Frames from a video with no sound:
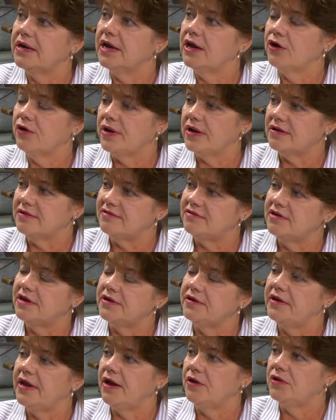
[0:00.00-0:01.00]
areas
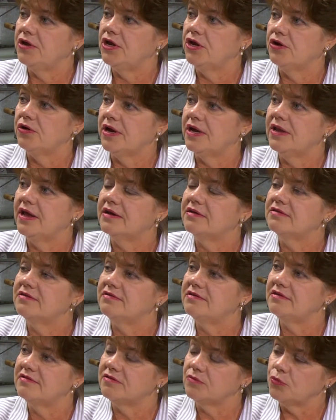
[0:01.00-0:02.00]
done down here. I'd like to
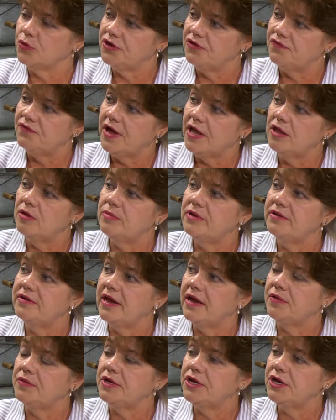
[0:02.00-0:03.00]
see some redevelopment
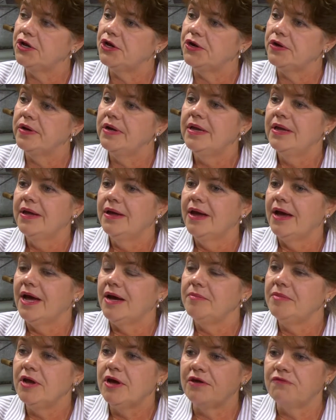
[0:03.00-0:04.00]
down here.
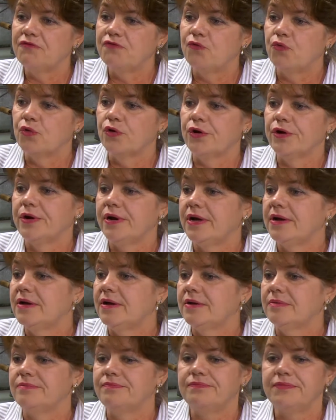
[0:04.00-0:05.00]
I'm not for,
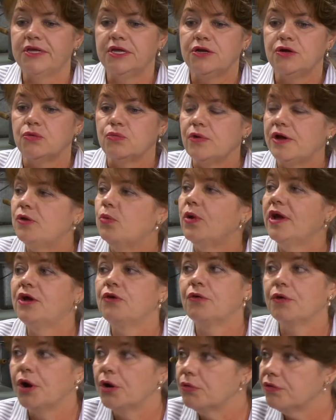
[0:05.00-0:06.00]
runaway
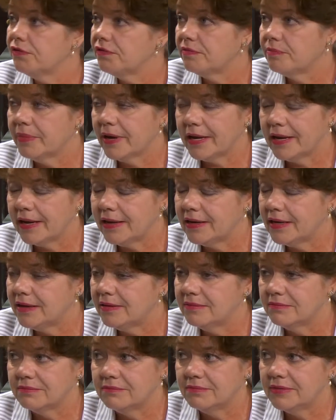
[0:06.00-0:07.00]
growth by
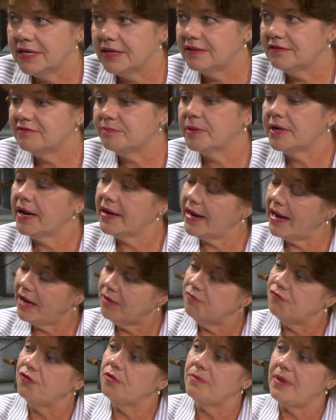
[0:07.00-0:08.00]
any means, but I
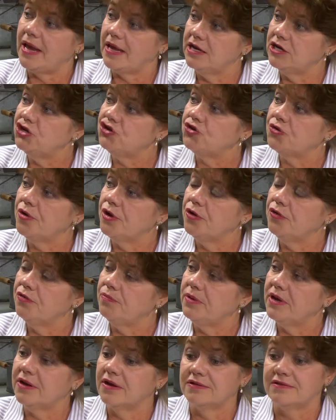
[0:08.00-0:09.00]
am for managed
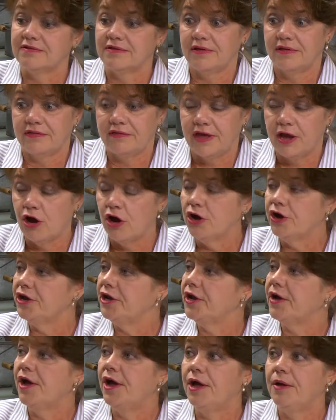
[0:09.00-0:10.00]
growth, because they are
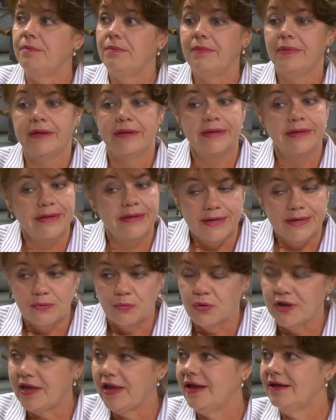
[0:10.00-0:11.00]
going to come.
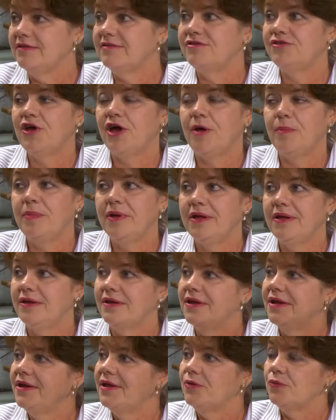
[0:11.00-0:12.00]
We can't stop it.
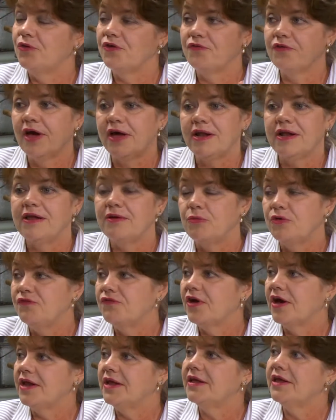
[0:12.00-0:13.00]
We've got
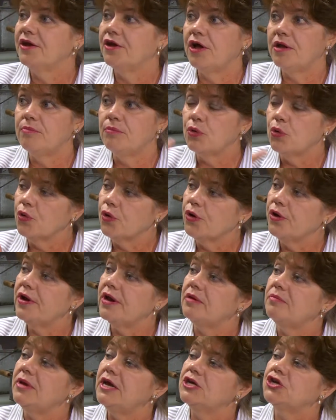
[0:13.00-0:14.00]
to get on board
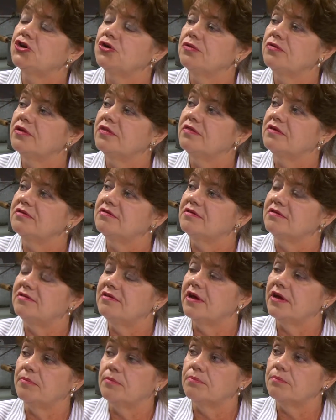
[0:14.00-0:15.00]
and make sure that this is
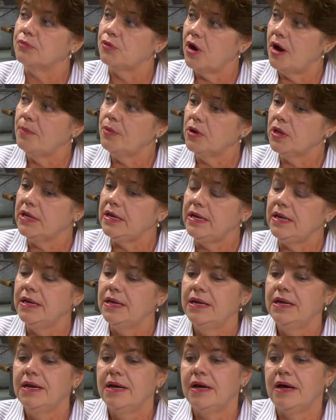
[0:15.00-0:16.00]
done properly.
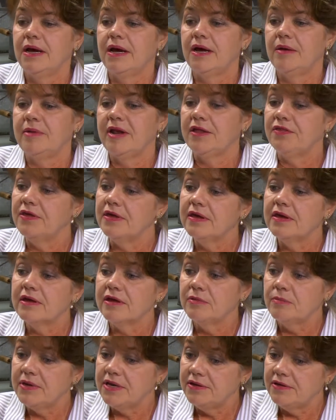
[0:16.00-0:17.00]
And I think it
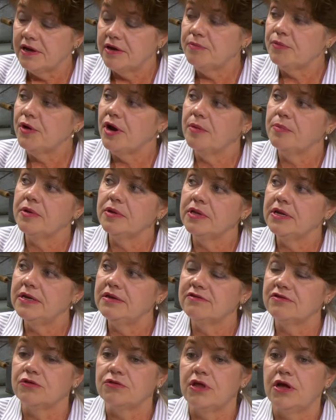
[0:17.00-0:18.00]
can be done
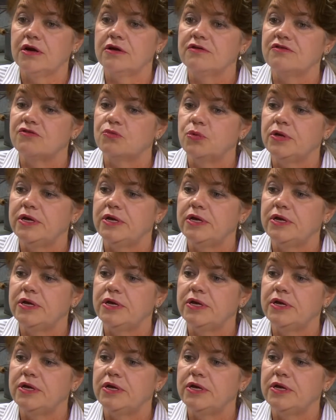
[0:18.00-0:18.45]
properly so long as